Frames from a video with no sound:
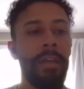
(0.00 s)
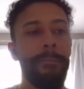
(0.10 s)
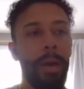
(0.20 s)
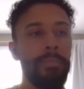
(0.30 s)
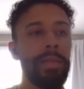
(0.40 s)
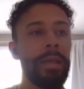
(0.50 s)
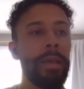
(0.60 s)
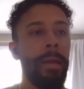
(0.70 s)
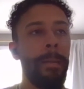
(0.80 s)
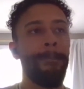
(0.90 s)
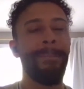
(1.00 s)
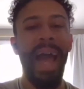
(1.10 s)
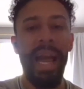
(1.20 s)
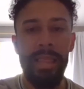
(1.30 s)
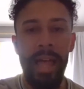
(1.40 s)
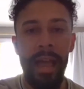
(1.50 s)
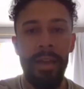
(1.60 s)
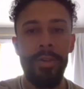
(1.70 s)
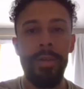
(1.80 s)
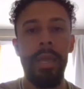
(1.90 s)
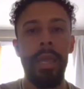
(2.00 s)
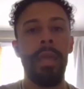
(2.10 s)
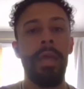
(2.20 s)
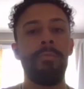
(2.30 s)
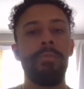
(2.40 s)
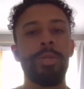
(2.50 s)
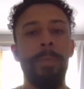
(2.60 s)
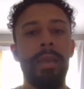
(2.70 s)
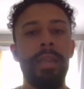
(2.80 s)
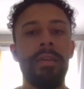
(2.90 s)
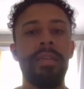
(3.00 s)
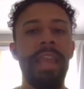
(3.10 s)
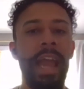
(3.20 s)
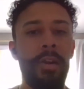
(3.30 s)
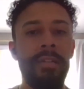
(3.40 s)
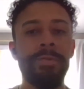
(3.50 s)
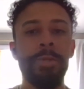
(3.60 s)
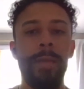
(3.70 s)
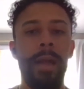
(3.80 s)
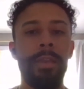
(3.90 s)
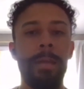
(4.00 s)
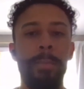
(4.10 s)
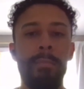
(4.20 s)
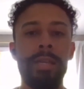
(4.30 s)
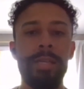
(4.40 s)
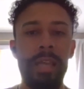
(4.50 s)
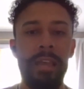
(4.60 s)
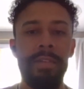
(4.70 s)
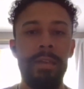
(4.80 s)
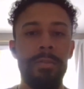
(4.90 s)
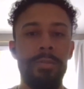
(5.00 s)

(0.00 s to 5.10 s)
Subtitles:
public backlash and responding to the narrative surrounding public safety in